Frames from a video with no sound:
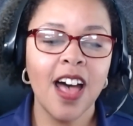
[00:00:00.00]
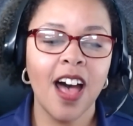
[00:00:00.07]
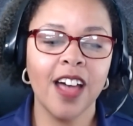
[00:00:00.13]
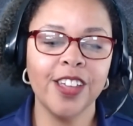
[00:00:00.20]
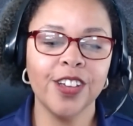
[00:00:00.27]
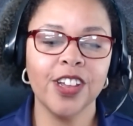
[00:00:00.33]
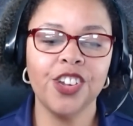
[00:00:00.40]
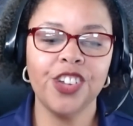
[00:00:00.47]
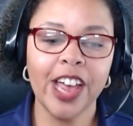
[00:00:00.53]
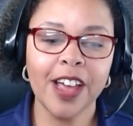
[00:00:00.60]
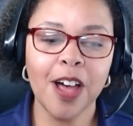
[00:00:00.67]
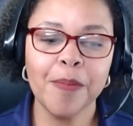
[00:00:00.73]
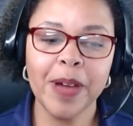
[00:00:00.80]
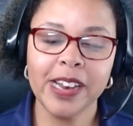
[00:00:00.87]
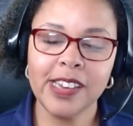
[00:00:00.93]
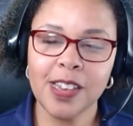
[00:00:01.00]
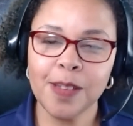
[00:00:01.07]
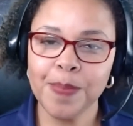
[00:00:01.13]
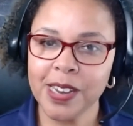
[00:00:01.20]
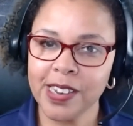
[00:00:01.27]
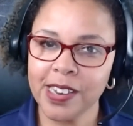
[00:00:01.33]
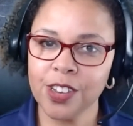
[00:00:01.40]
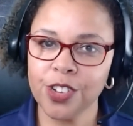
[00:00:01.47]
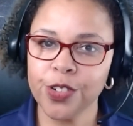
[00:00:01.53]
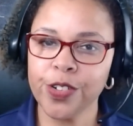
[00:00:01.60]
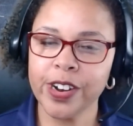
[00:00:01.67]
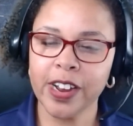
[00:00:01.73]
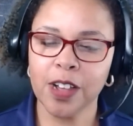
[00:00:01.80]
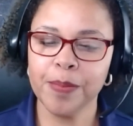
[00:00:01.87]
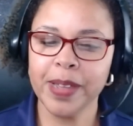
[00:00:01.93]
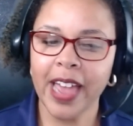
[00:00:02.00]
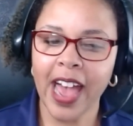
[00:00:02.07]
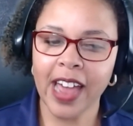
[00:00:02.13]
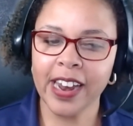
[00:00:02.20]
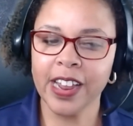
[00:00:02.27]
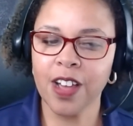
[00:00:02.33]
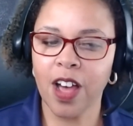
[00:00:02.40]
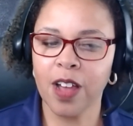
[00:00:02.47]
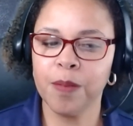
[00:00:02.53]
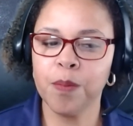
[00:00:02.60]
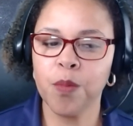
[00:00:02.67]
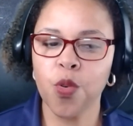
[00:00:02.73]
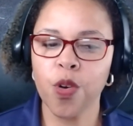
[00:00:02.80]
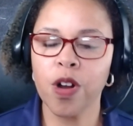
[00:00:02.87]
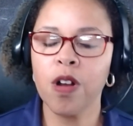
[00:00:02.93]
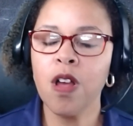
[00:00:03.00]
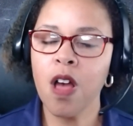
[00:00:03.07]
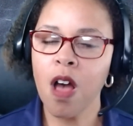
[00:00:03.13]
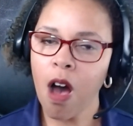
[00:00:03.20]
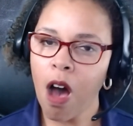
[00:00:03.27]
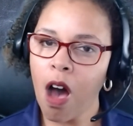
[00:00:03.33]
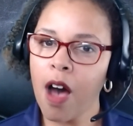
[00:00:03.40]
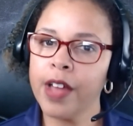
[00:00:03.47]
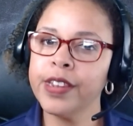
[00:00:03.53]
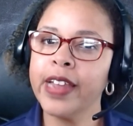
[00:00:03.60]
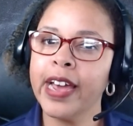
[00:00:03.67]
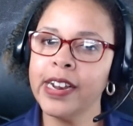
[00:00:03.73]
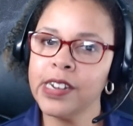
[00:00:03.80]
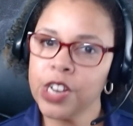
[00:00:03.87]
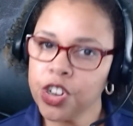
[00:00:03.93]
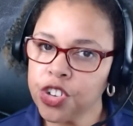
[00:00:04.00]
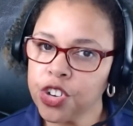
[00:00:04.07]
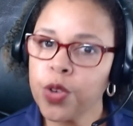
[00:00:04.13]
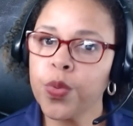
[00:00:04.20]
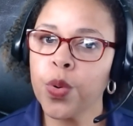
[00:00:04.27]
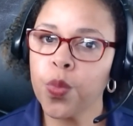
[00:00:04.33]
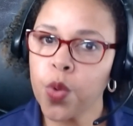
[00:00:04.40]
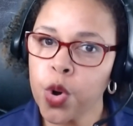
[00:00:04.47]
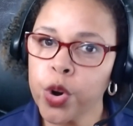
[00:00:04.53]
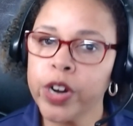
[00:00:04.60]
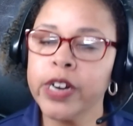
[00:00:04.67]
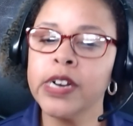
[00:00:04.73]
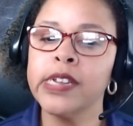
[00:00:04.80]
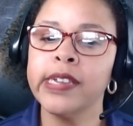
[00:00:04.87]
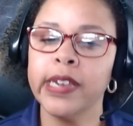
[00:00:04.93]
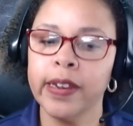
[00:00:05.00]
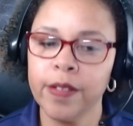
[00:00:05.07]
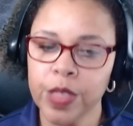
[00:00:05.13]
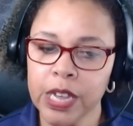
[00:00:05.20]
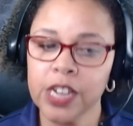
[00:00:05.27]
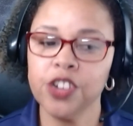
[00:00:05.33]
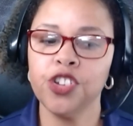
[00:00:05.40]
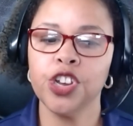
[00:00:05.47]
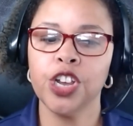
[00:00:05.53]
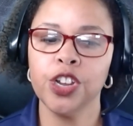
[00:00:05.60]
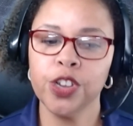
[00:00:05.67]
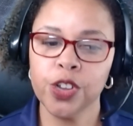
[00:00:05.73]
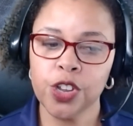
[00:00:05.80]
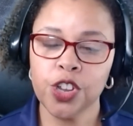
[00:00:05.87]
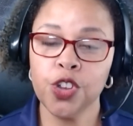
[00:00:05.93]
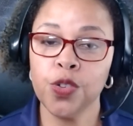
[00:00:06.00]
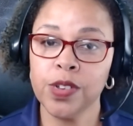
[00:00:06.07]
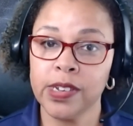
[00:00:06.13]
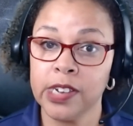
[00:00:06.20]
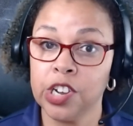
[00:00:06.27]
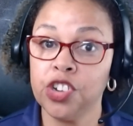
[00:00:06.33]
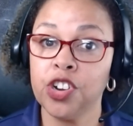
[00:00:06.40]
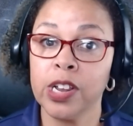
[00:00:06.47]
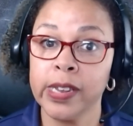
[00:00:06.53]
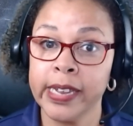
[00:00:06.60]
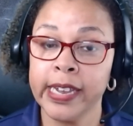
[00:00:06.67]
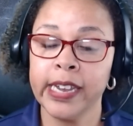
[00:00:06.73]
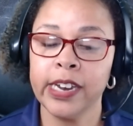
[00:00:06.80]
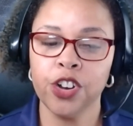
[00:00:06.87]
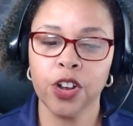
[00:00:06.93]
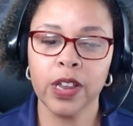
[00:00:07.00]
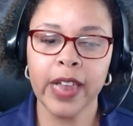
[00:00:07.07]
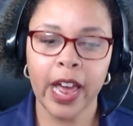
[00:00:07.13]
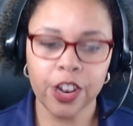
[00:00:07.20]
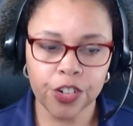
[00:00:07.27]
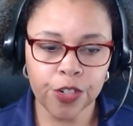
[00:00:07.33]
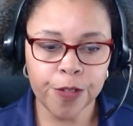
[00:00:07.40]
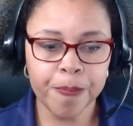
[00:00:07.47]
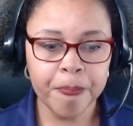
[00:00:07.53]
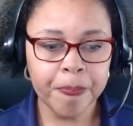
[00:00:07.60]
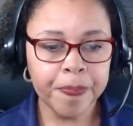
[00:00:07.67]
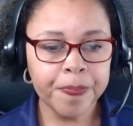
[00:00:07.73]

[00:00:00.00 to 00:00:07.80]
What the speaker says: You can check out my TPT store, and I'll be adding on more online digital rewards and things you can use digitally in your classroom.